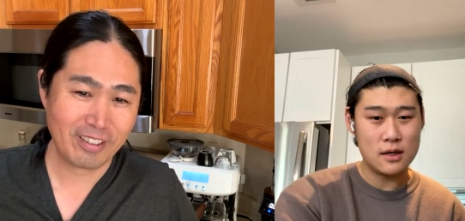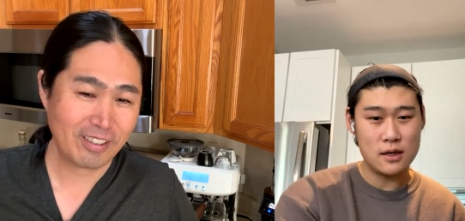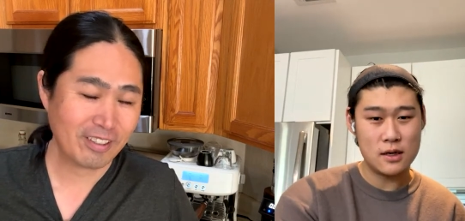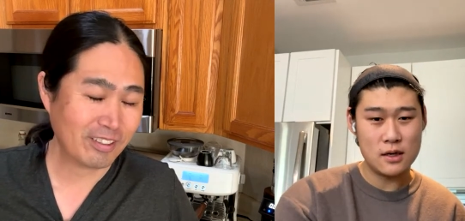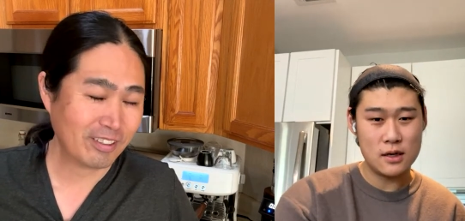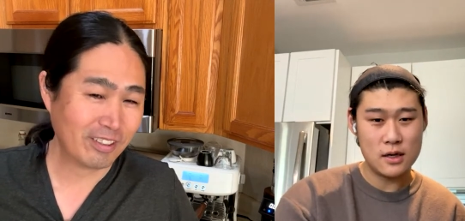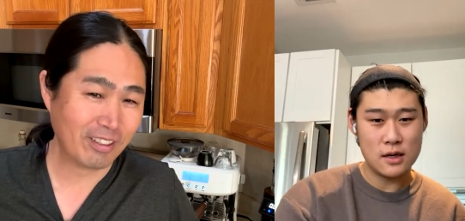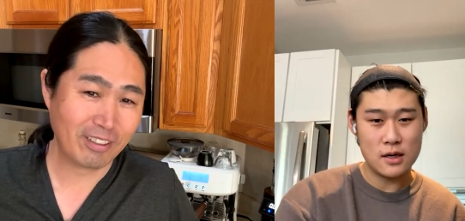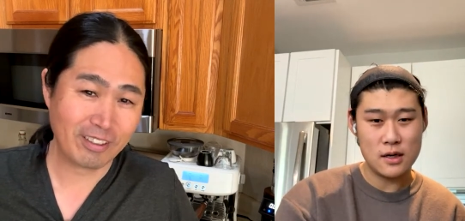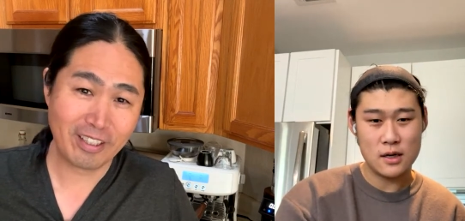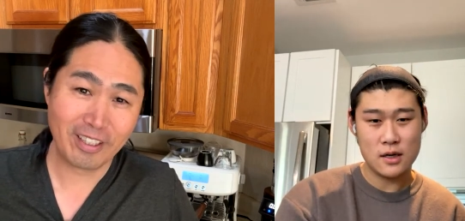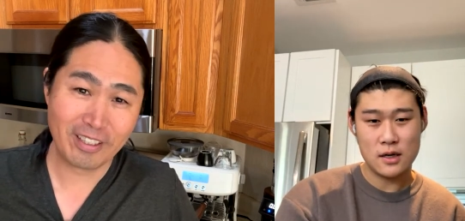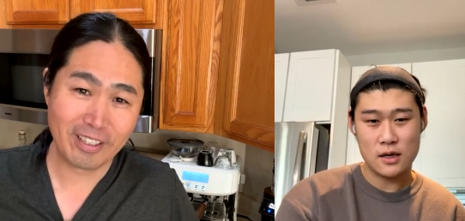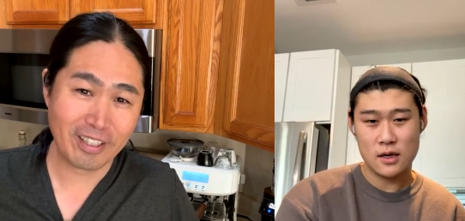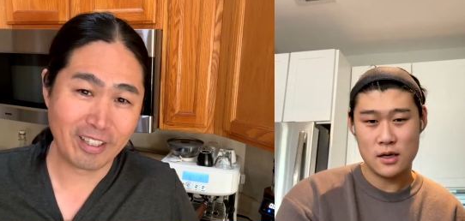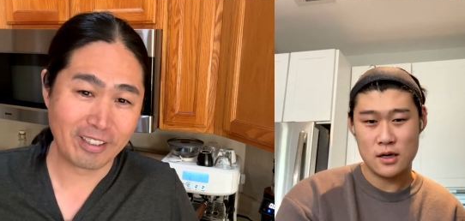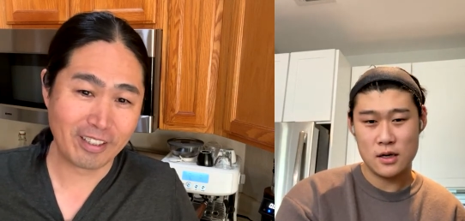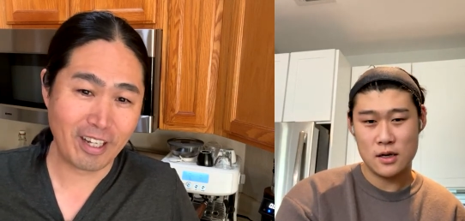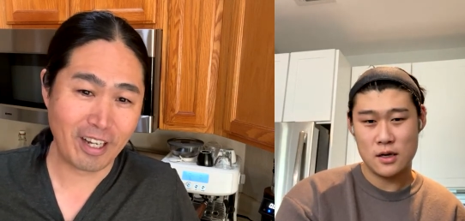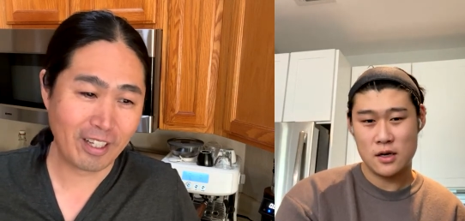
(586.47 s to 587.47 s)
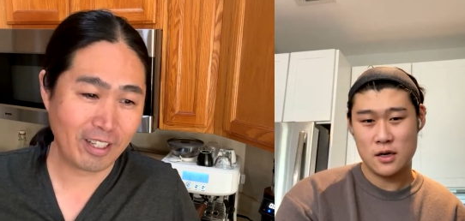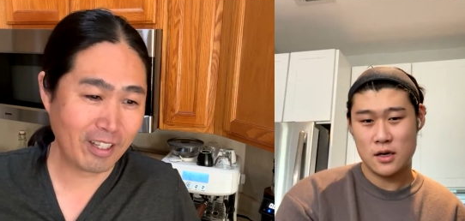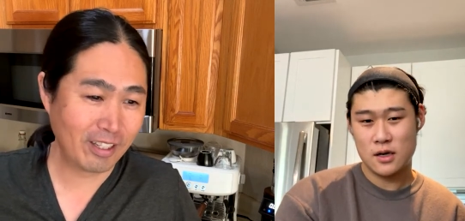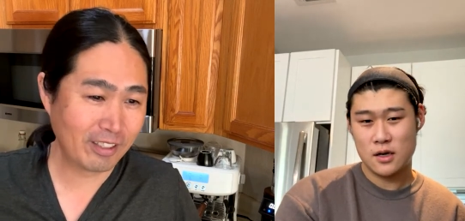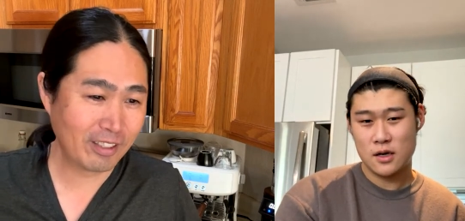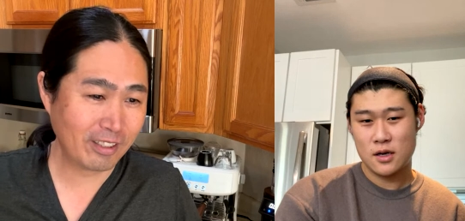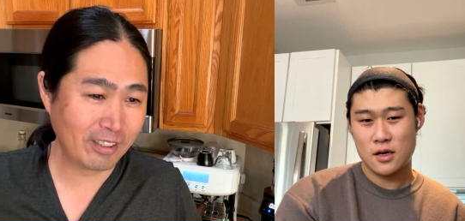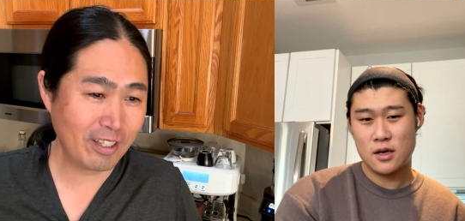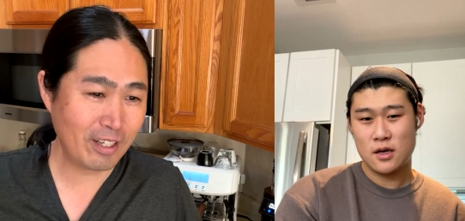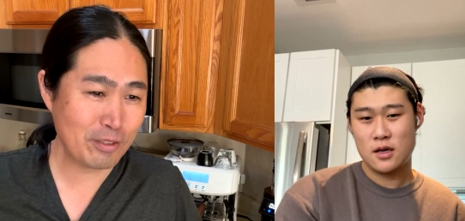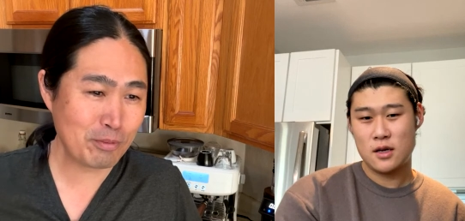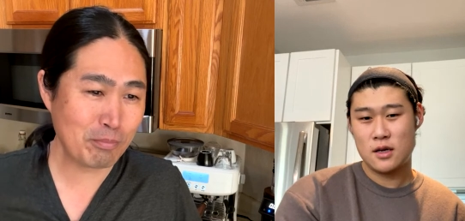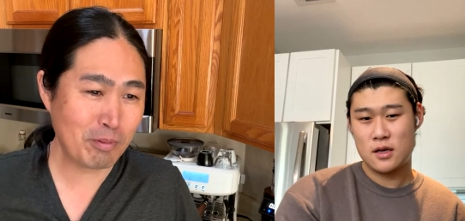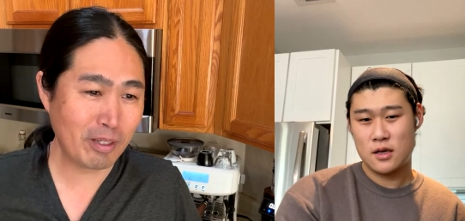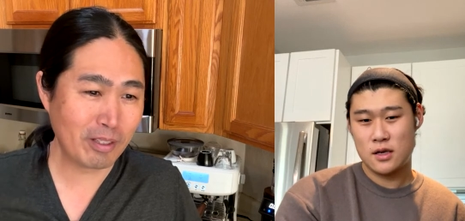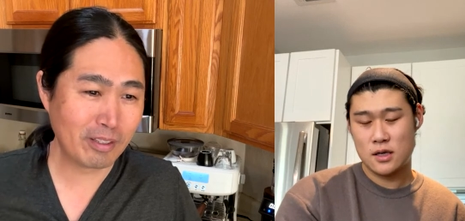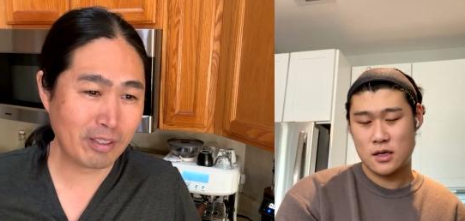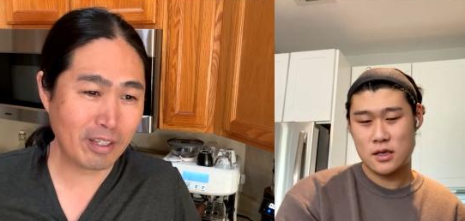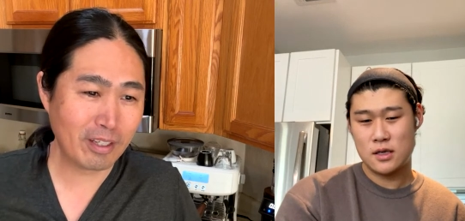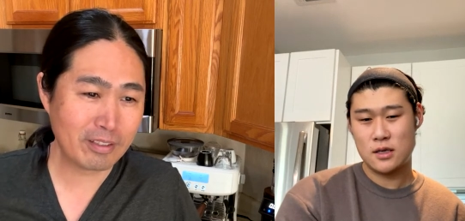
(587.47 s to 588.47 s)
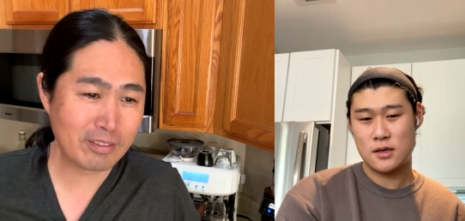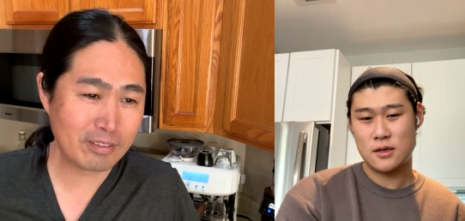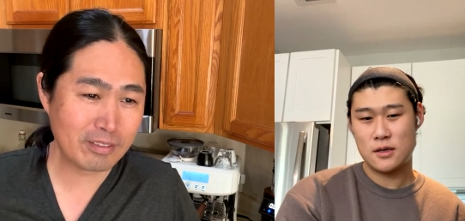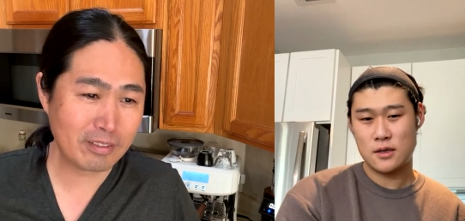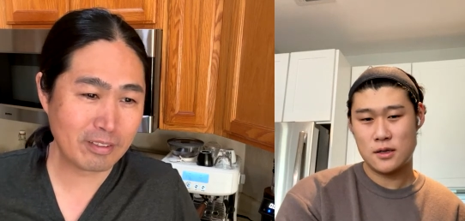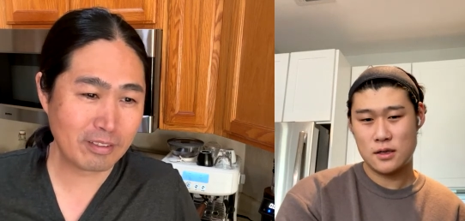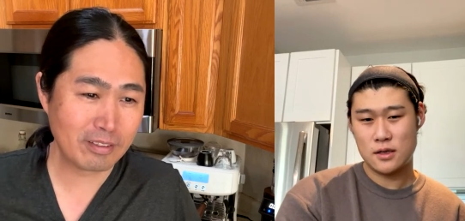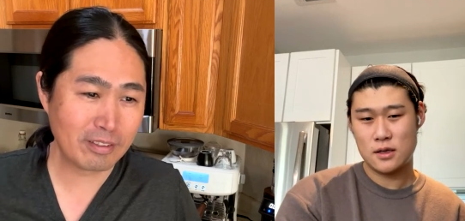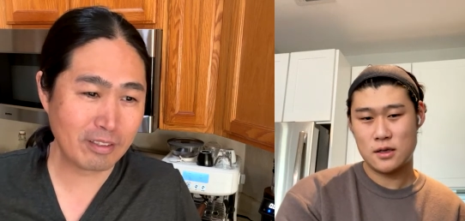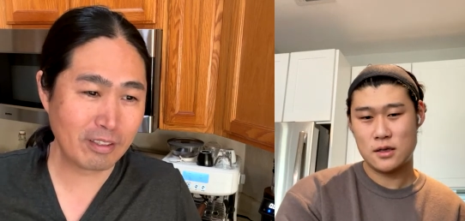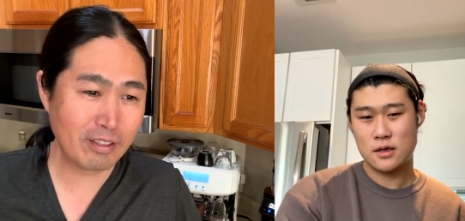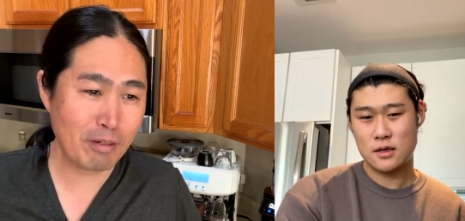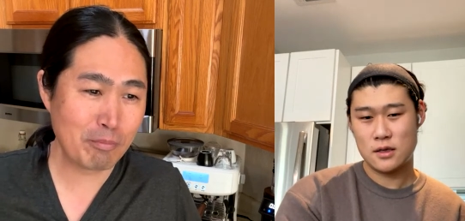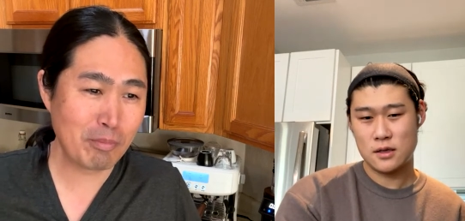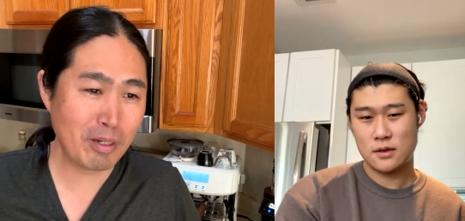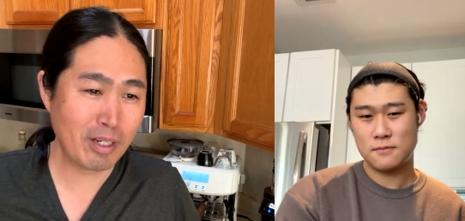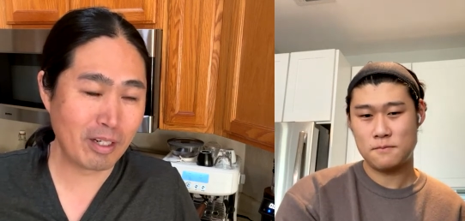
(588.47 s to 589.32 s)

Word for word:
Speaker 1: No, not yet. Uh, that's my next thing on my